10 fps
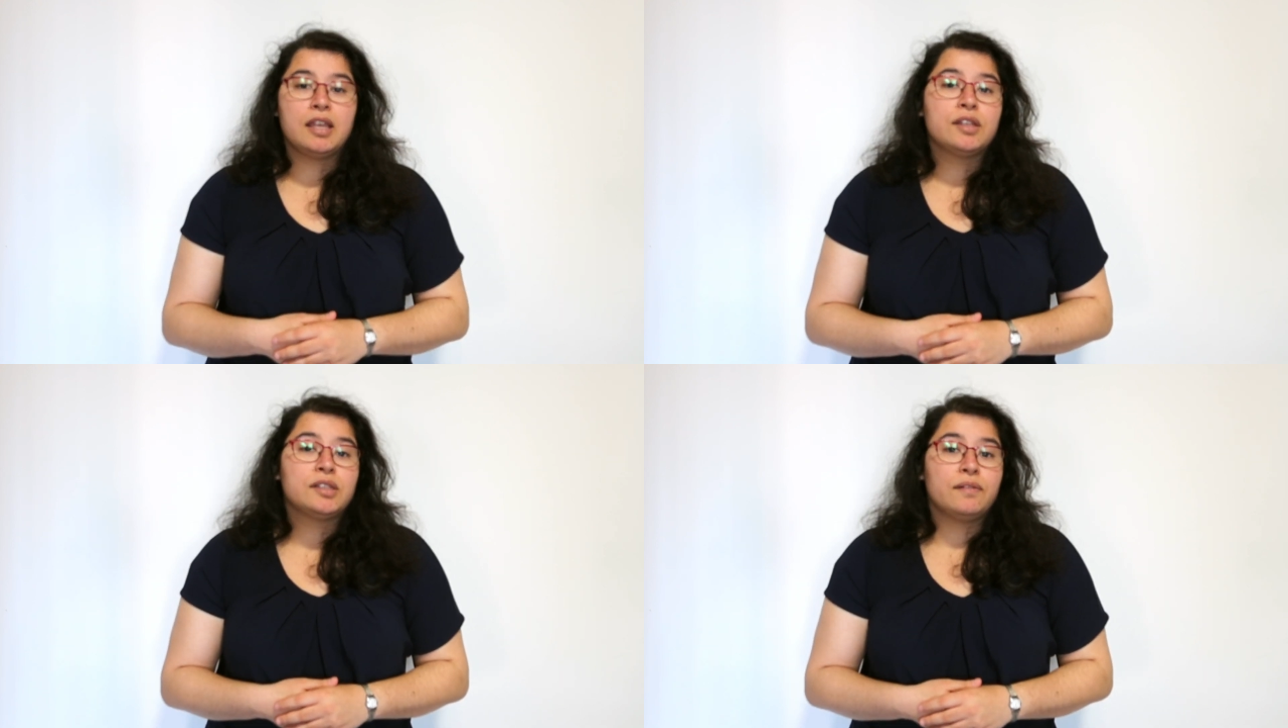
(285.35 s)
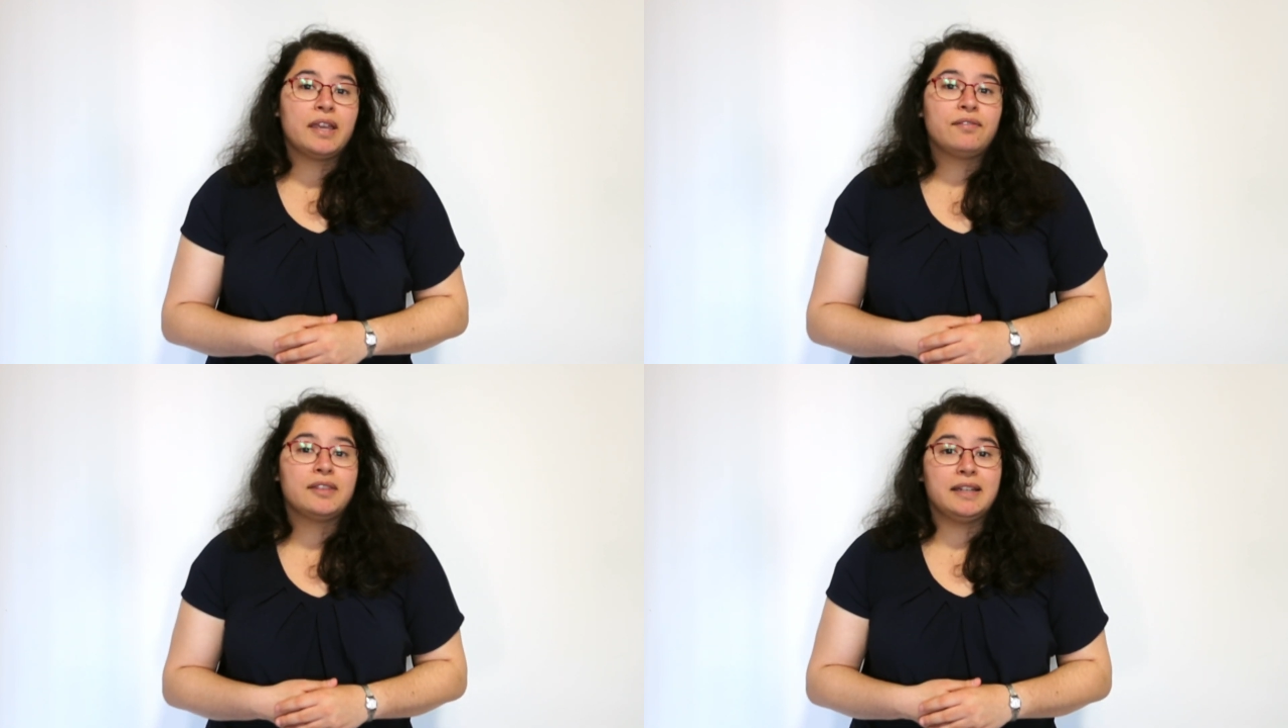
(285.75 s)
So
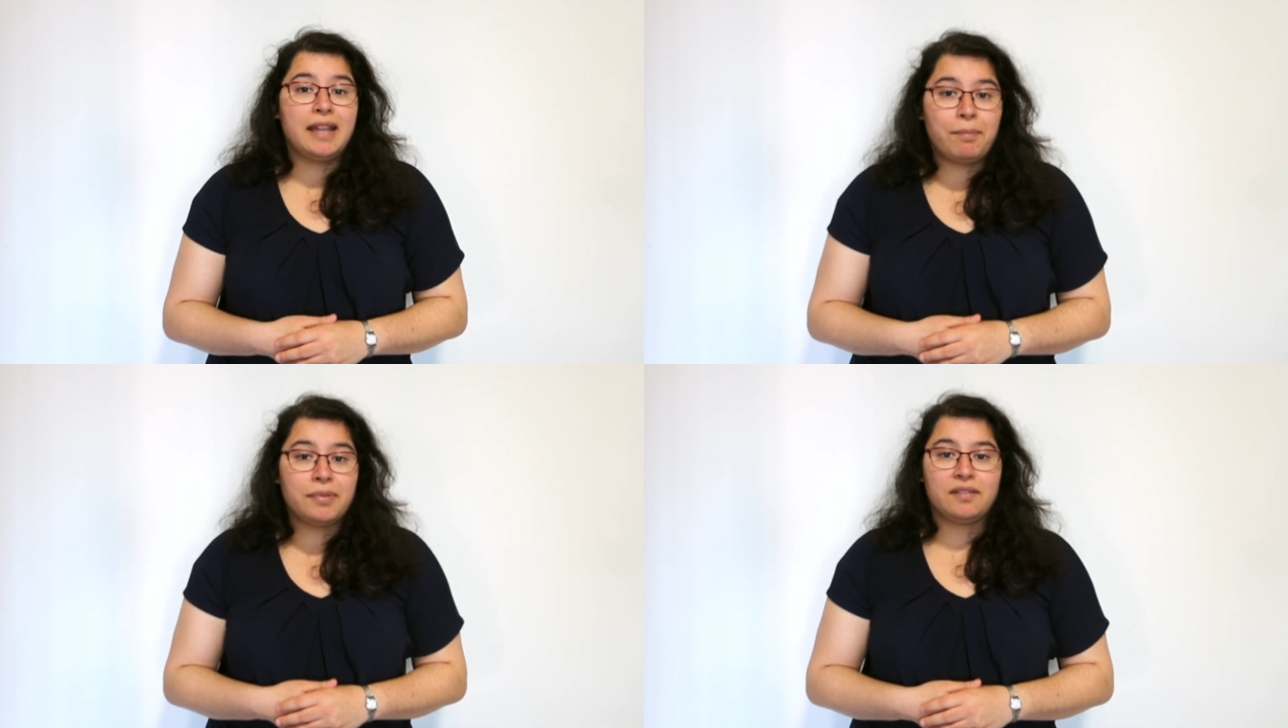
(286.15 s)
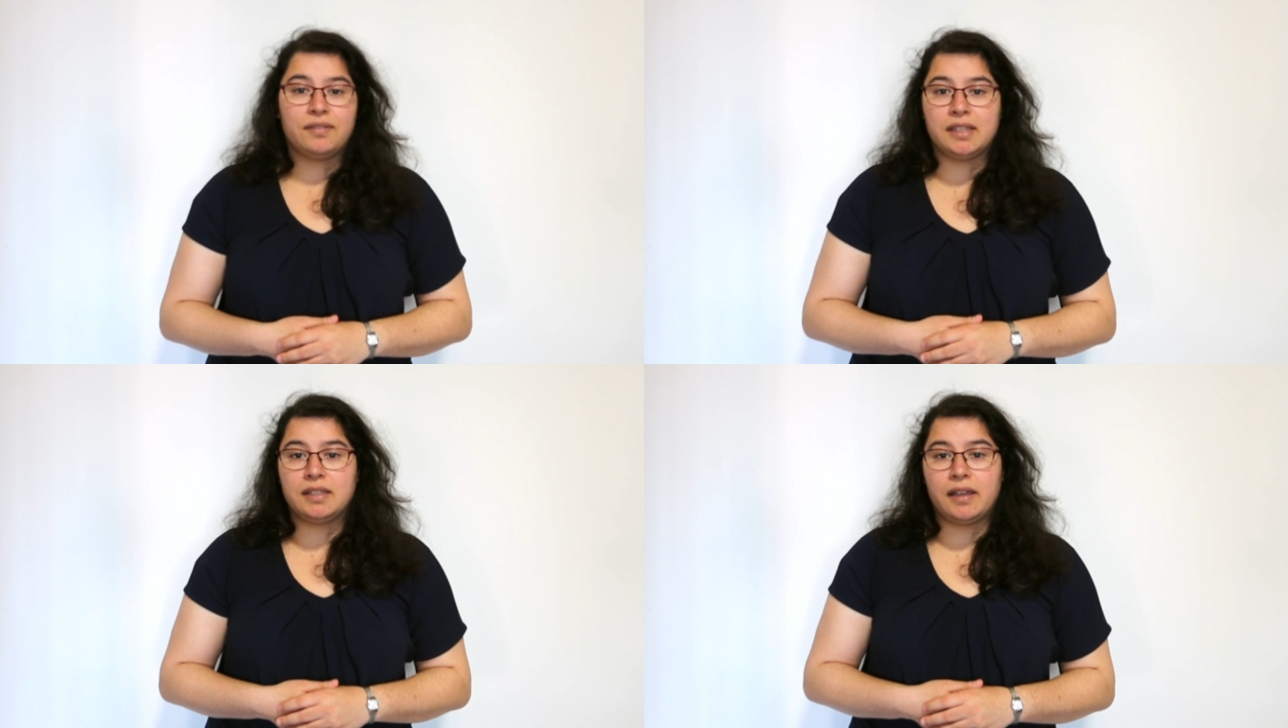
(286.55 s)
if the depth of
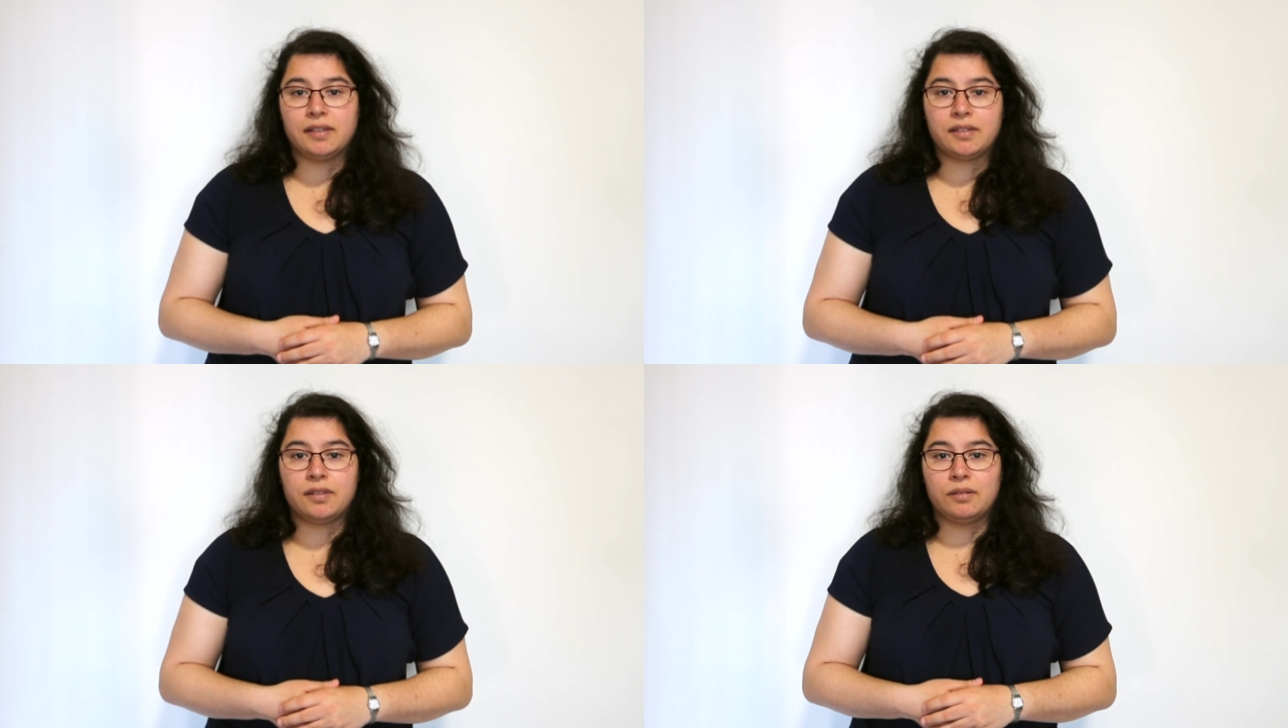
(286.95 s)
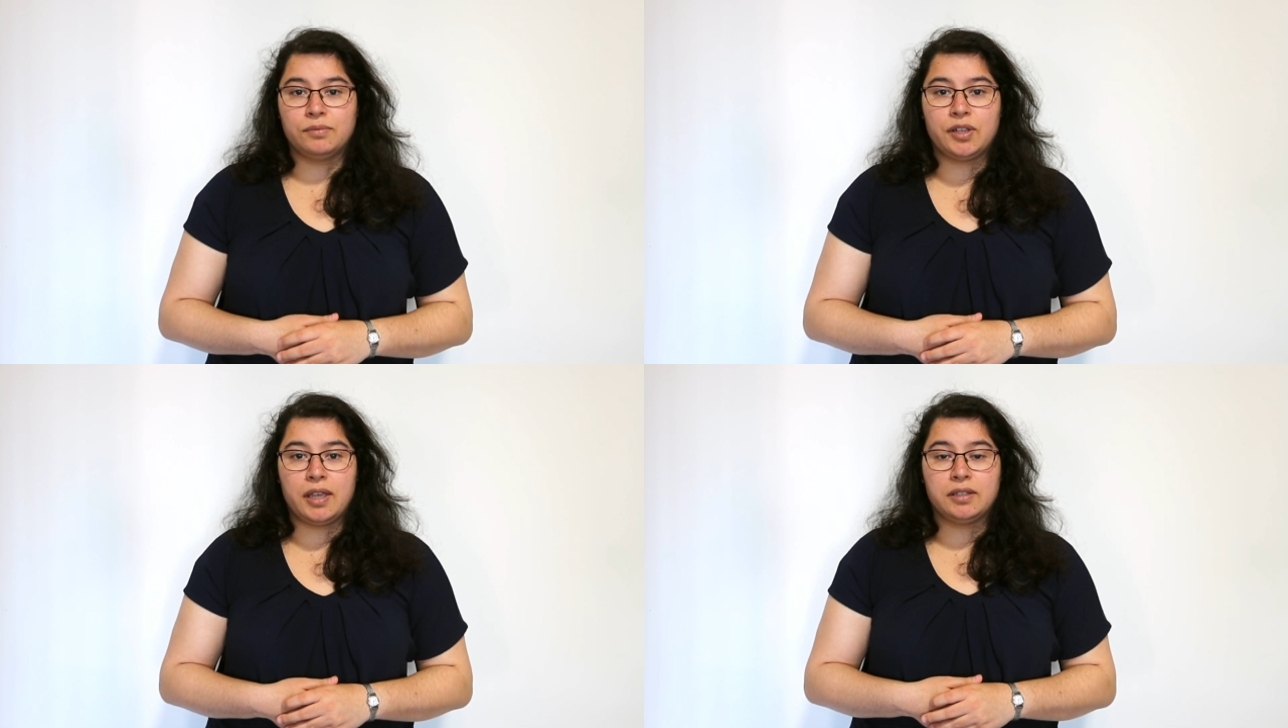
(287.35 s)
this isotherm
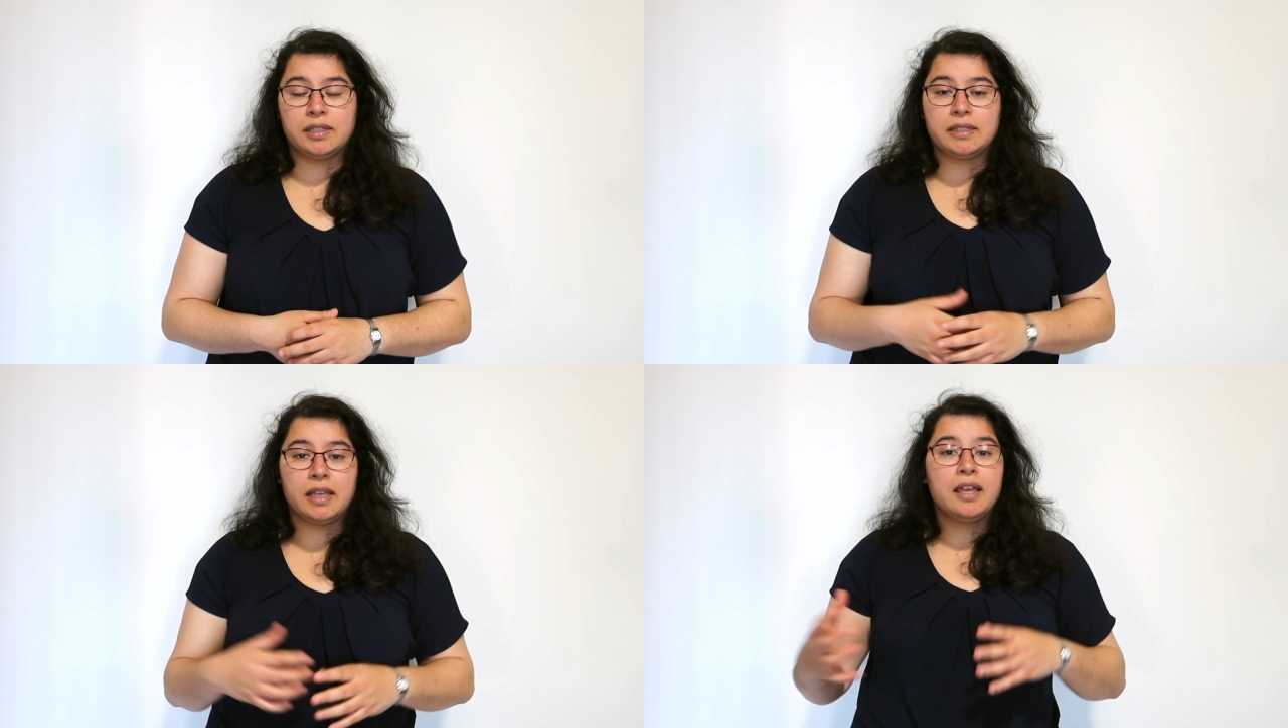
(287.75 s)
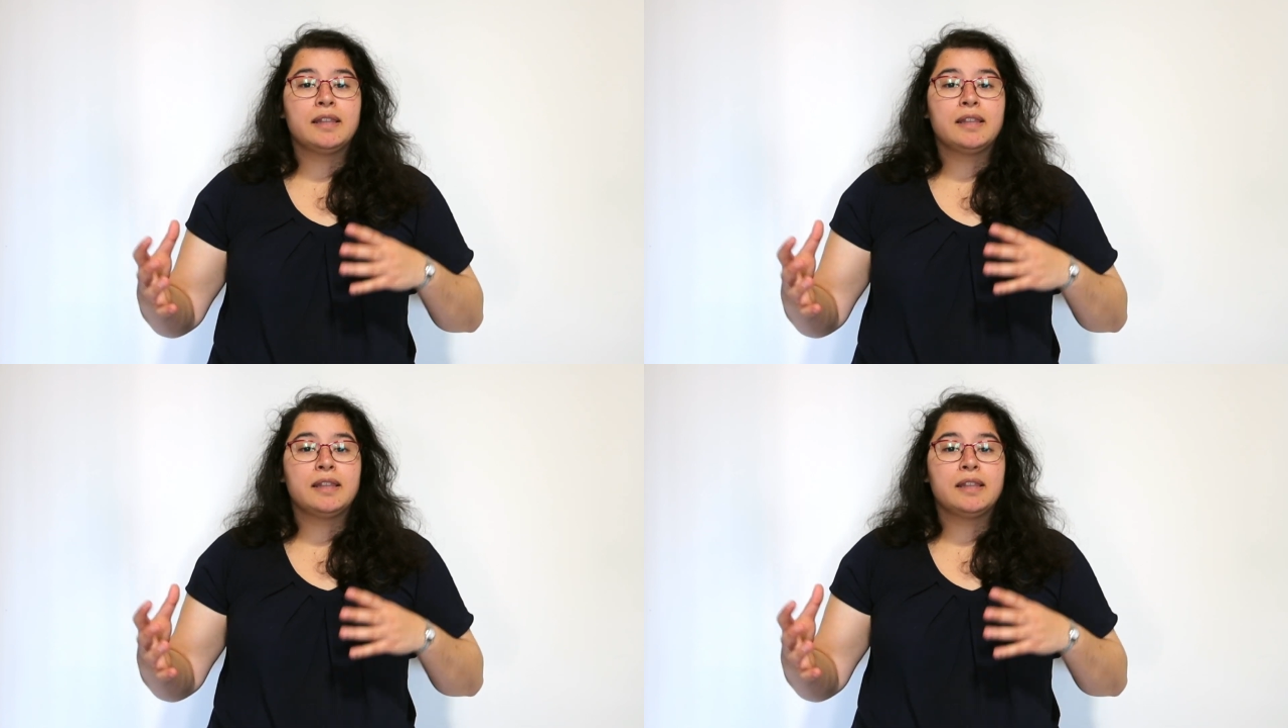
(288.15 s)
changes,